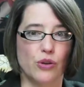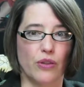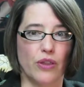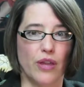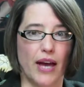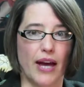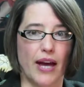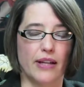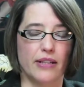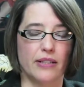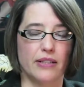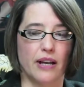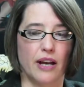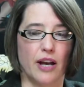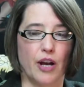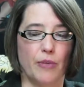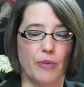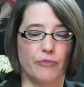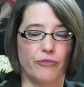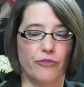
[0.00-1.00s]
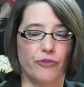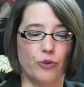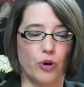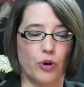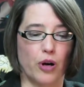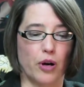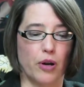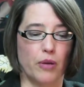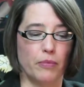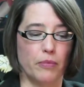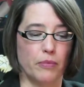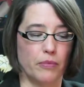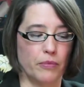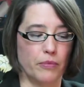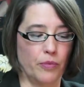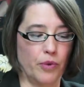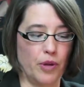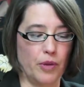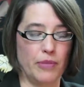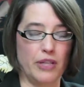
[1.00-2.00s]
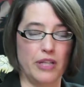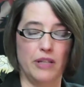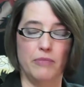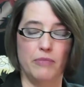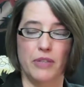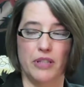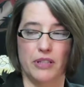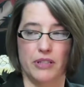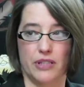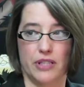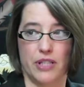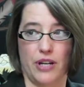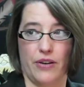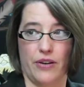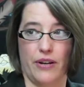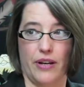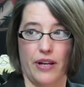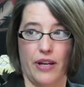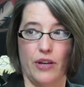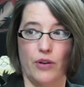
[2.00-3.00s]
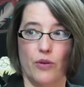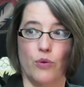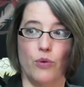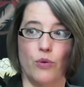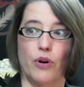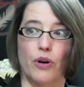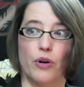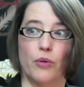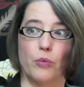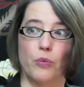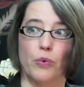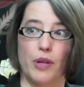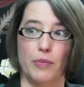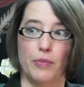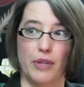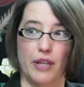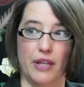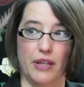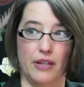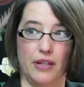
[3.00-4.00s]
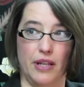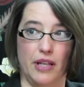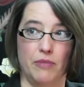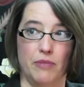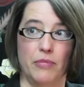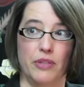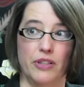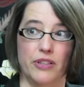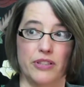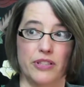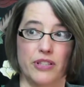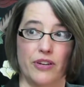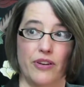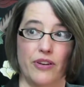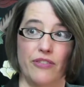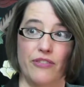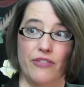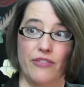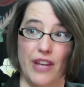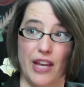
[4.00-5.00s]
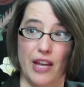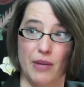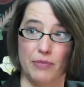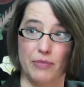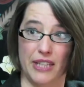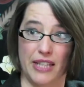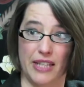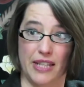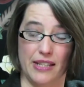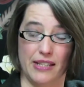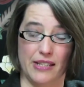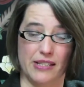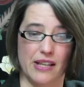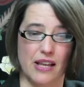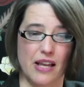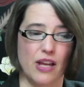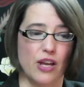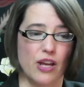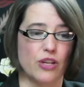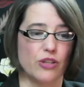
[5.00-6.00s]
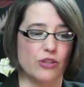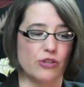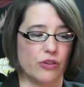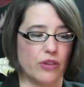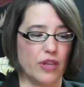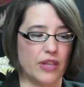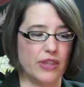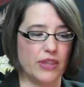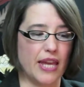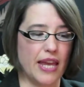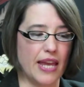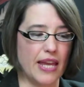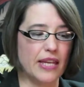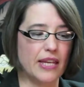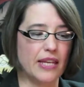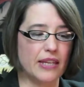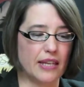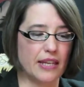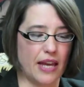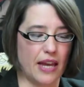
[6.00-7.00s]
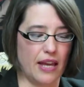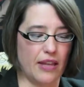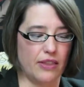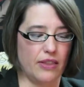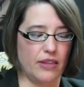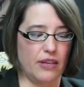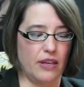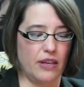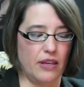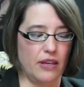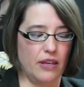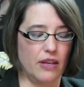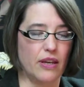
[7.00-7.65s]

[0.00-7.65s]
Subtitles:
that for women in military or women in military families, so that they can get the